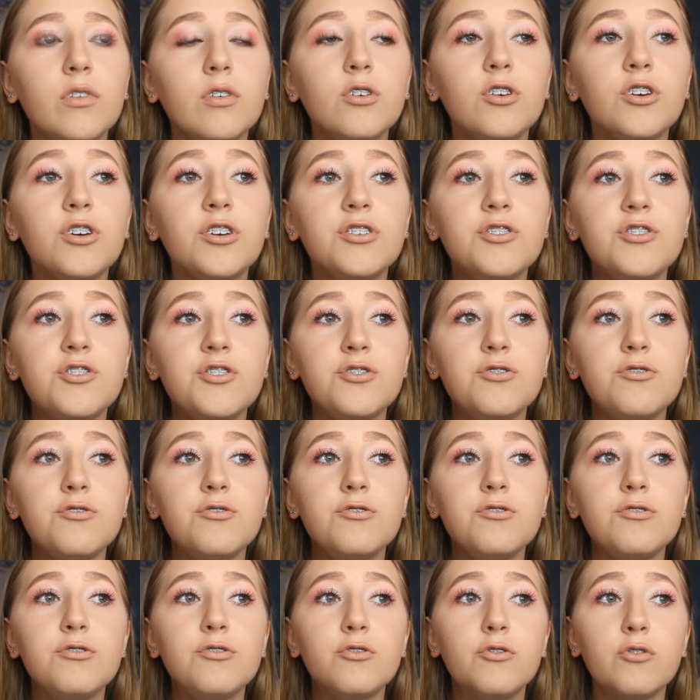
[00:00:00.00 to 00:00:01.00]
You can
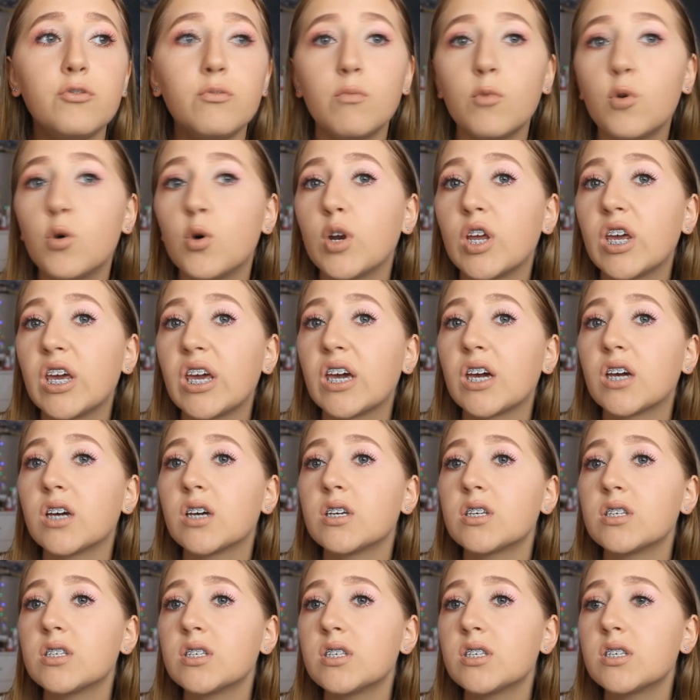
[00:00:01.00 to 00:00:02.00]
do good
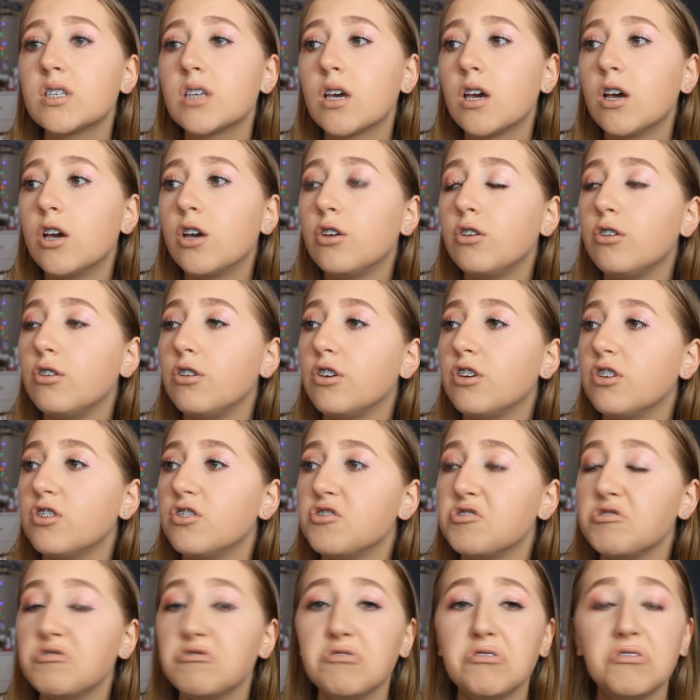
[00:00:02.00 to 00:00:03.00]
mornings, you
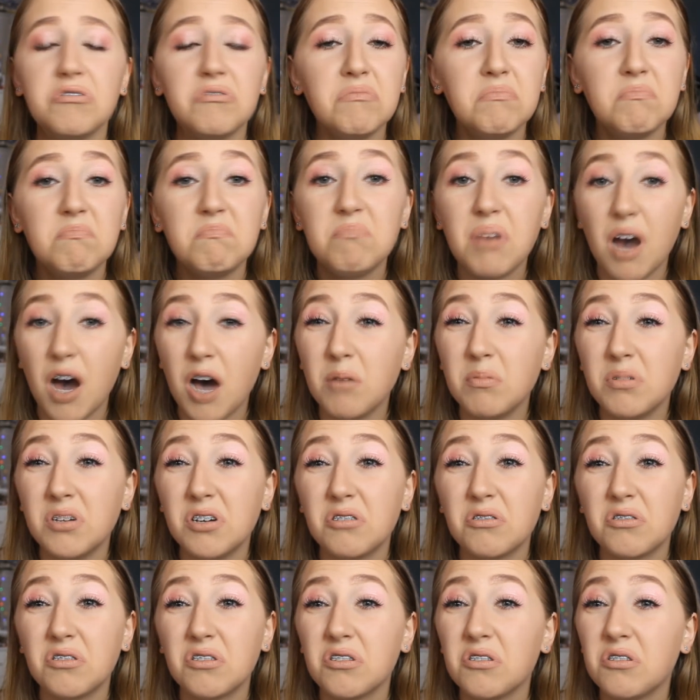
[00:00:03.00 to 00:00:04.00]
can do
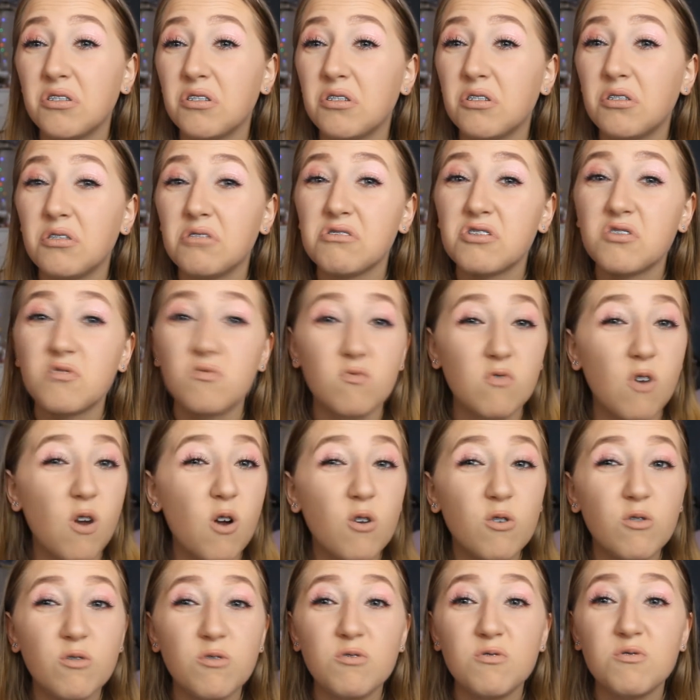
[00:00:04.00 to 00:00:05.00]
barbell curls,
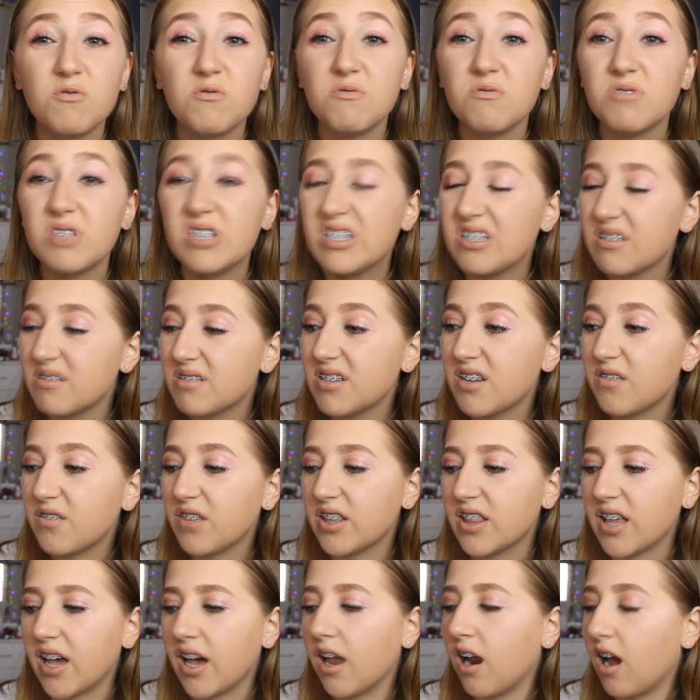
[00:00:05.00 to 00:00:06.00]
rows, stuff
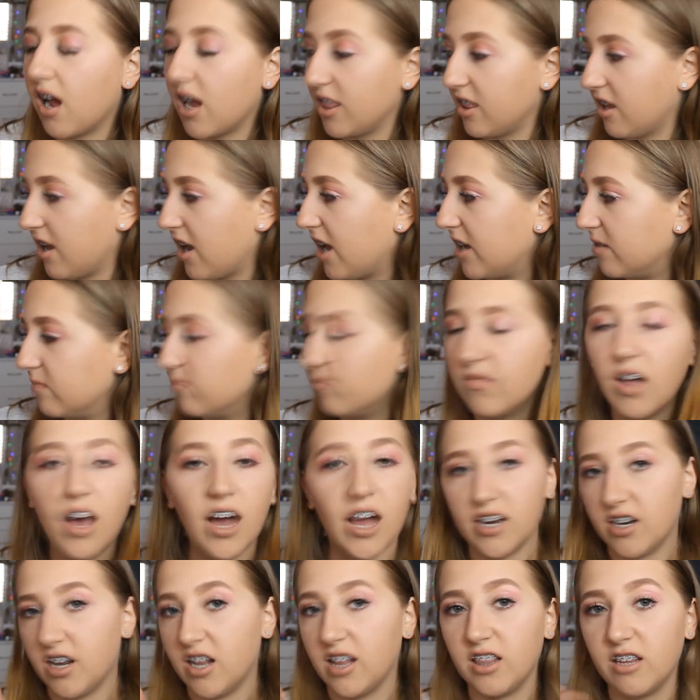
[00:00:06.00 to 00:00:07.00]
like that.
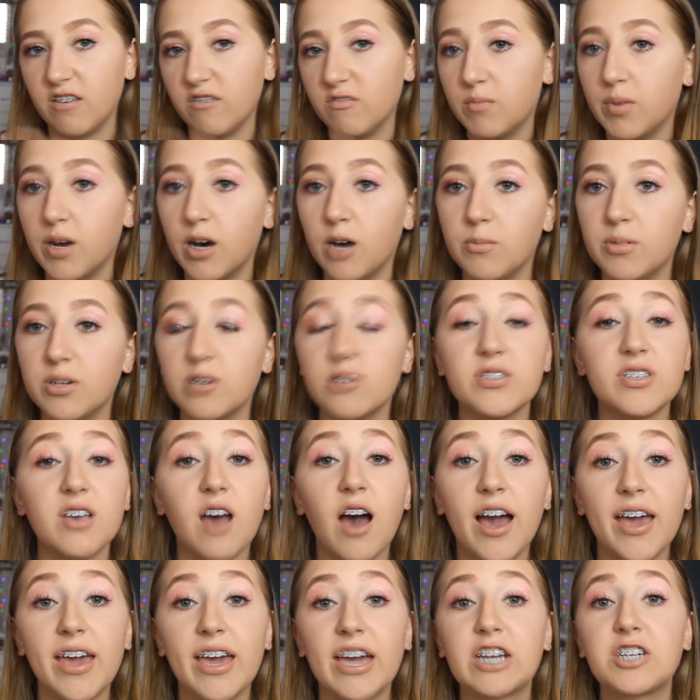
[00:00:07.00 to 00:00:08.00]
I love barbells.
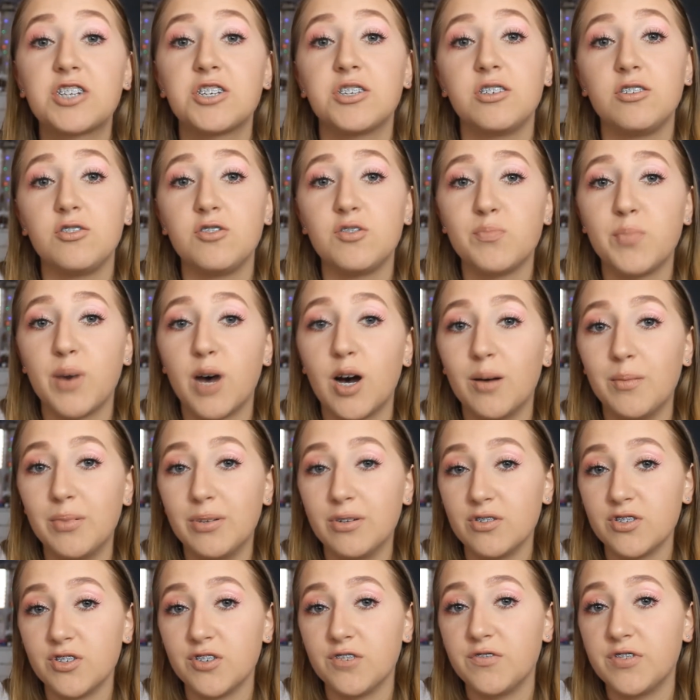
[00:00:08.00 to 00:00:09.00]
I actually use
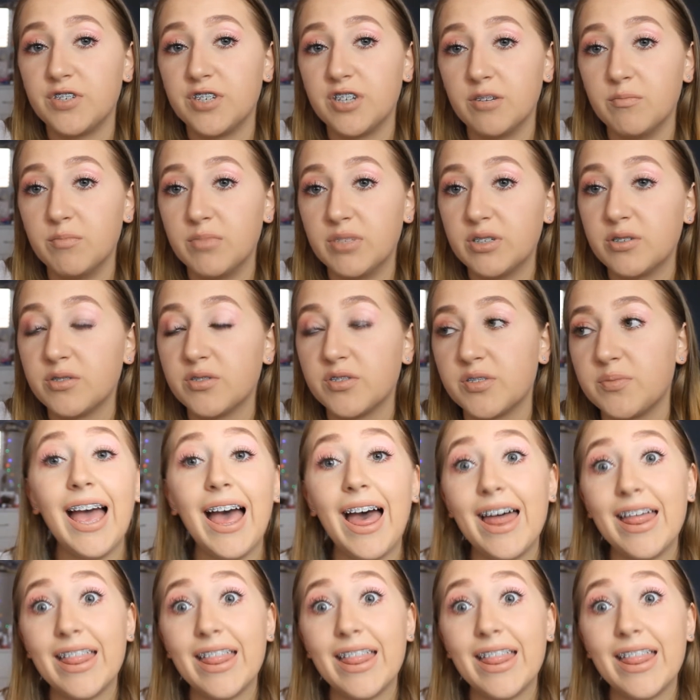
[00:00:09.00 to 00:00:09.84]
barbells over dumbbells.